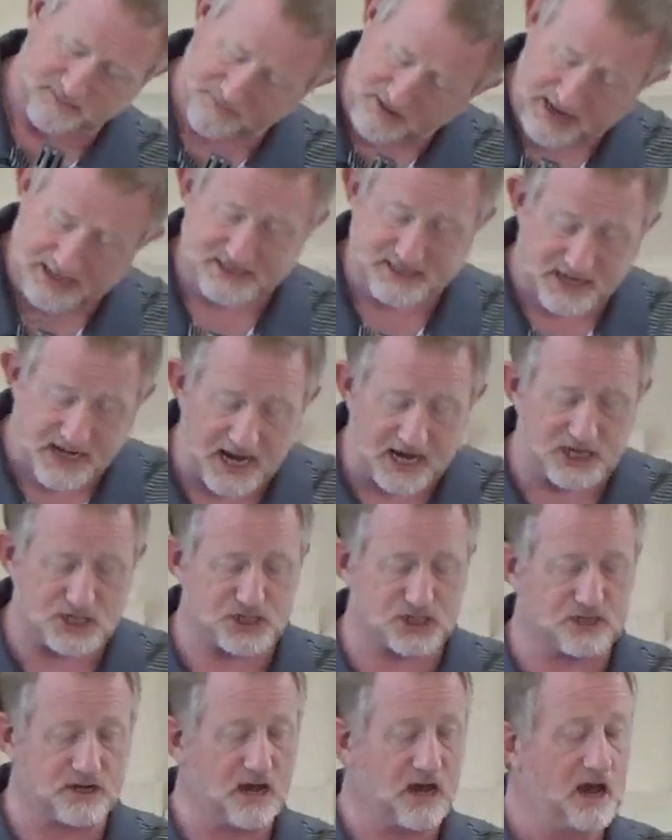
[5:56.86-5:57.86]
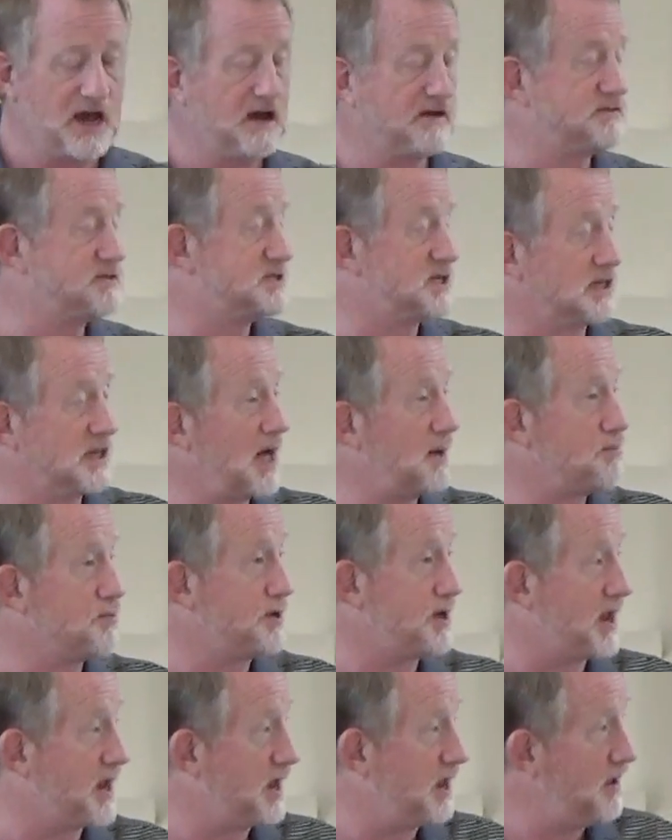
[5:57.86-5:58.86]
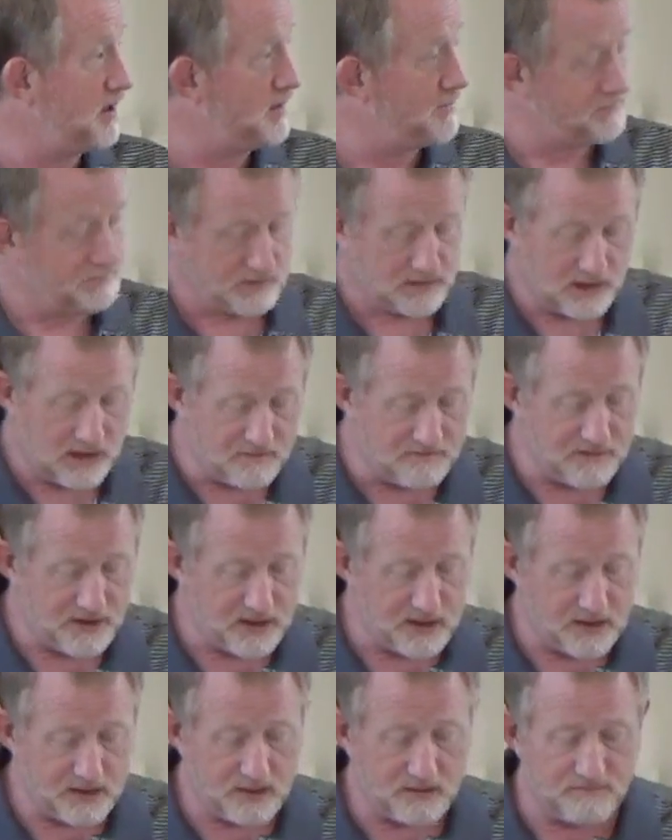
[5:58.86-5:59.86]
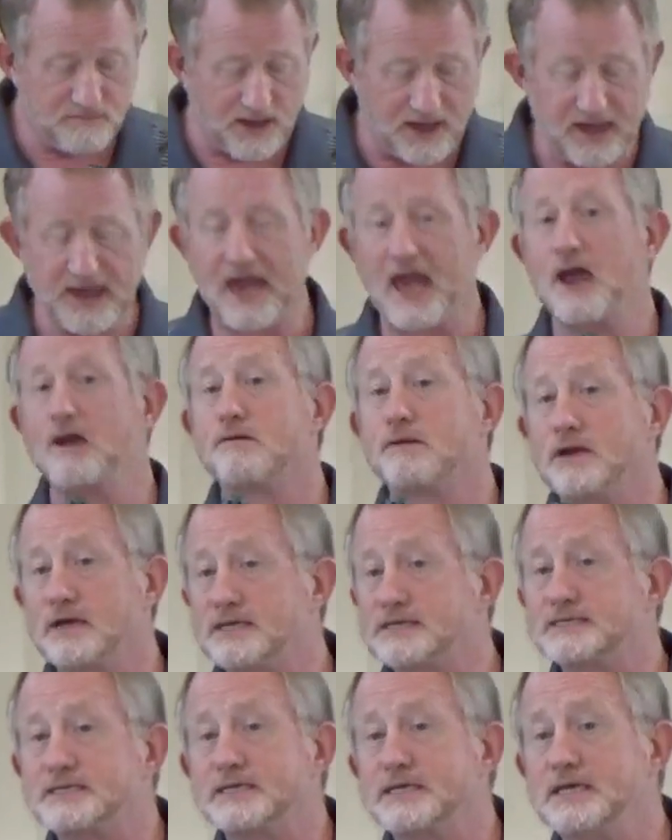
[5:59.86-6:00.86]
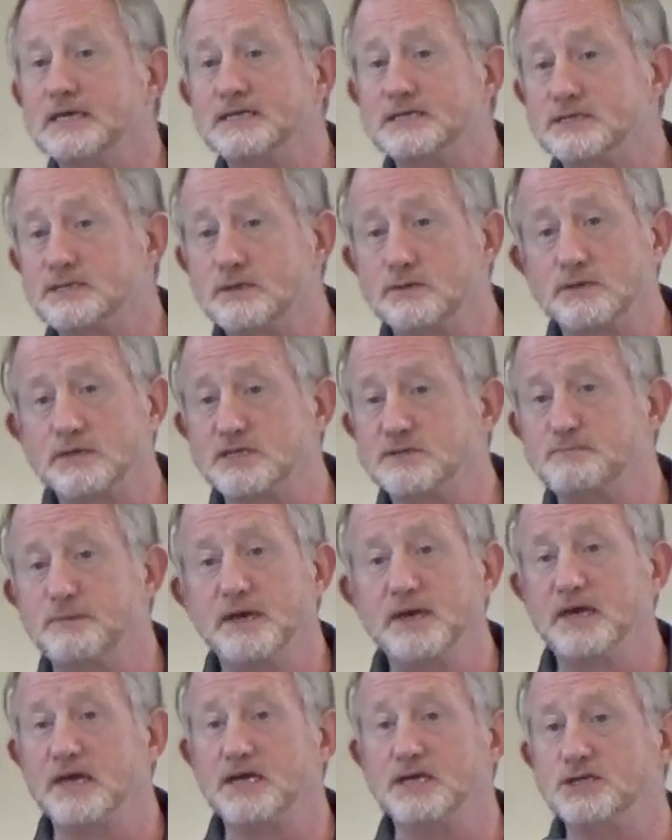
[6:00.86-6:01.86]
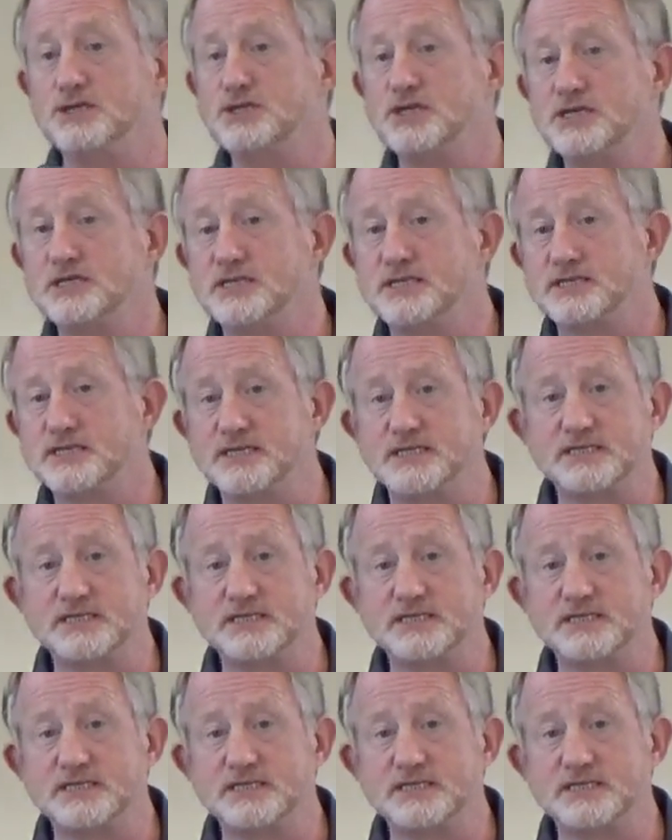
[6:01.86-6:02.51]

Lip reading: fascination of celebrity, living vicariously, so to speak, in Jesus'